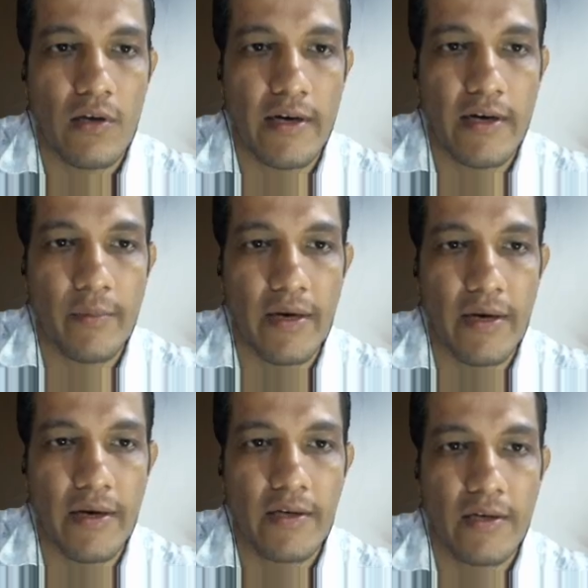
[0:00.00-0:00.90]
let me
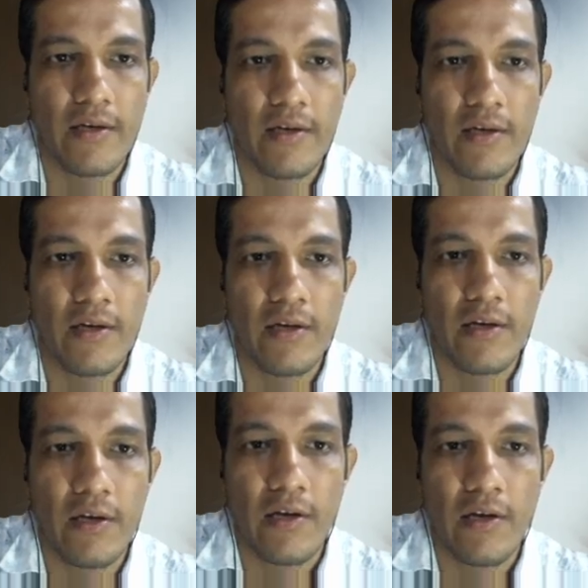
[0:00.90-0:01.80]
write
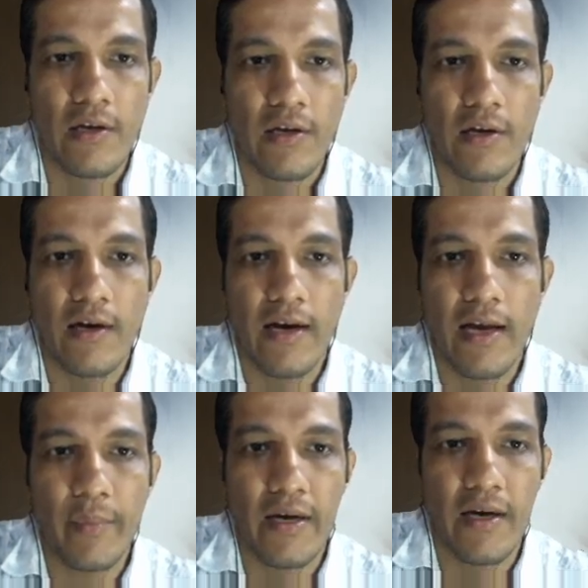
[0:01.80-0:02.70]

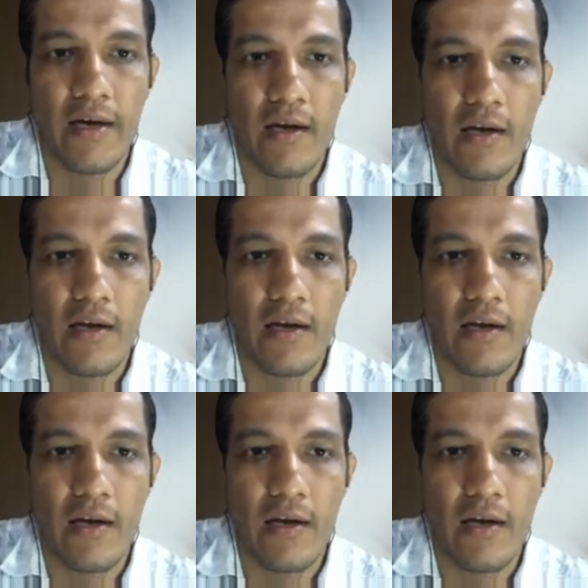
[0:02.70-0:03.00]
laminar